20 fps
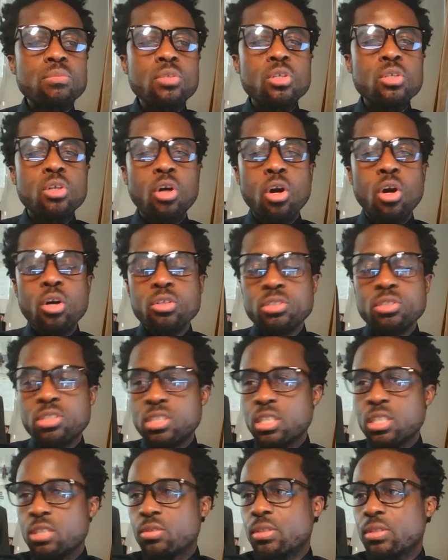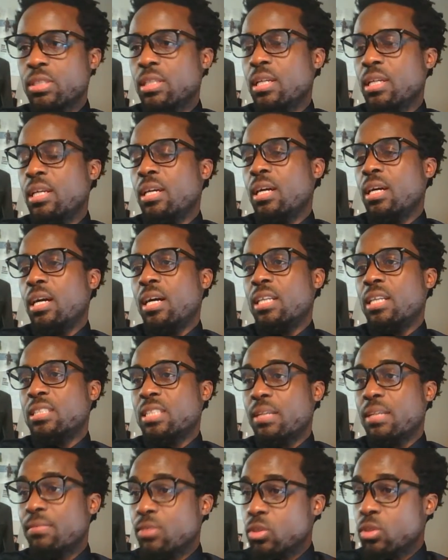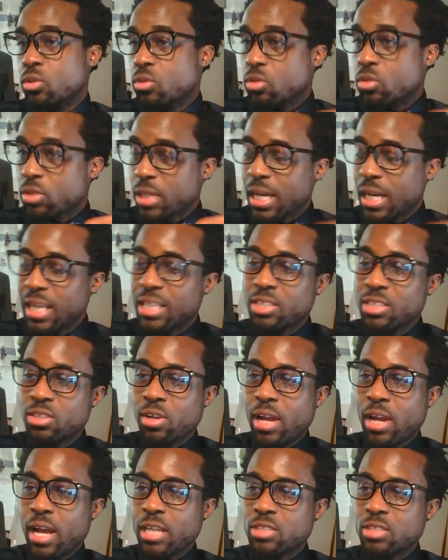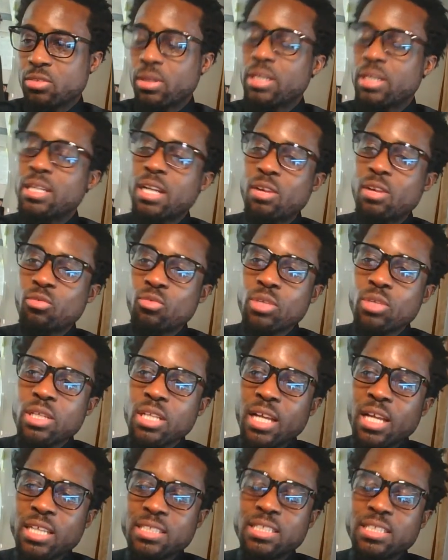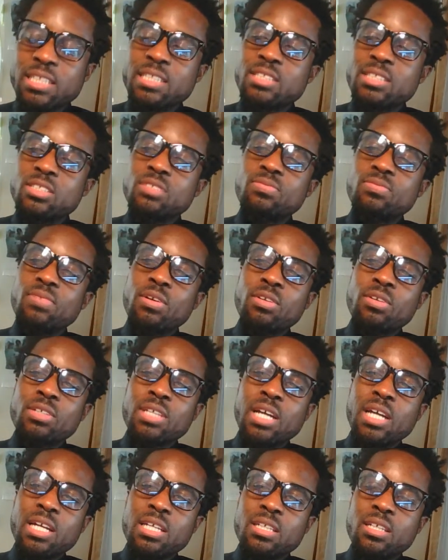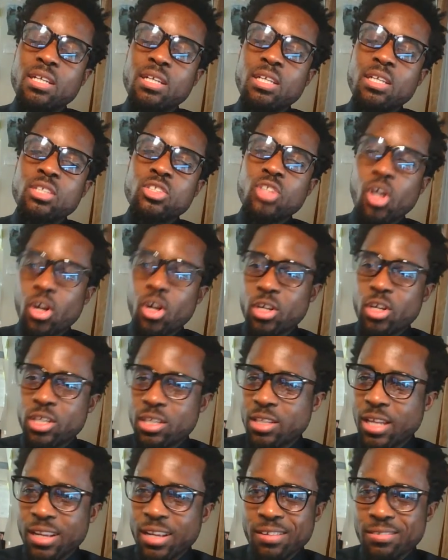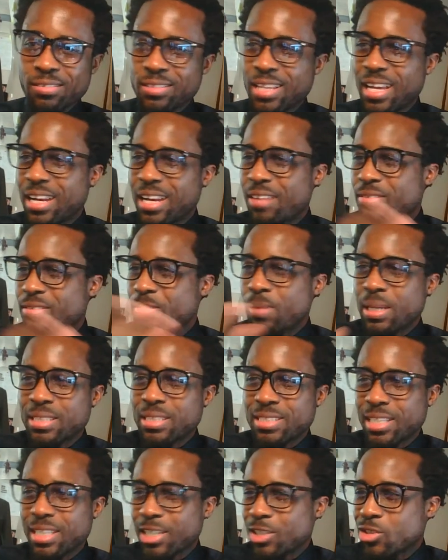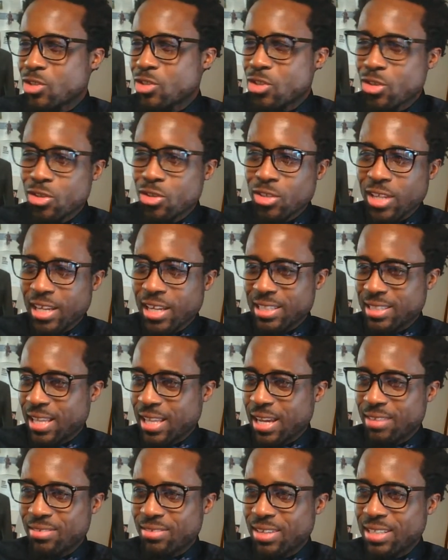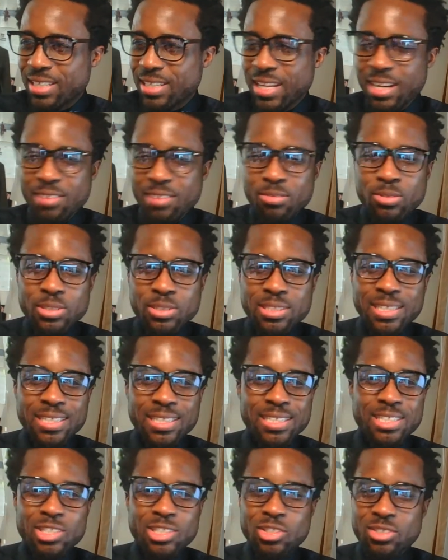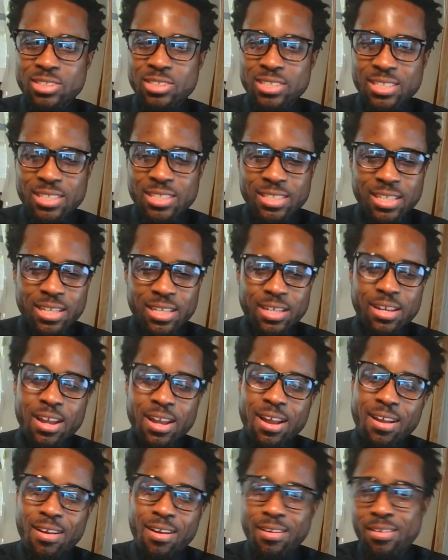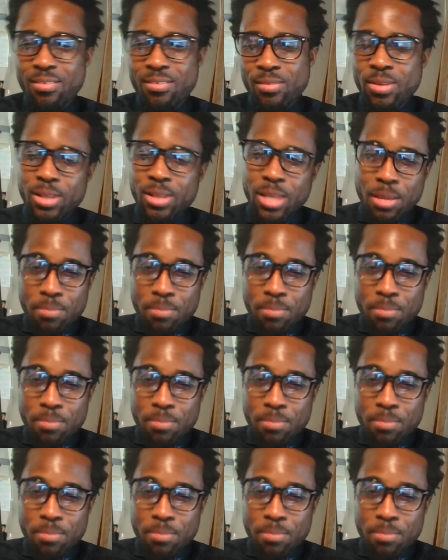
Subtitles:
called Secret 7 Google Calendar Hacks, right? And I realized that it's very kind of targeted. Like not everybody's like a nerd like that, right? Not everyone's like interested in like, oh, well,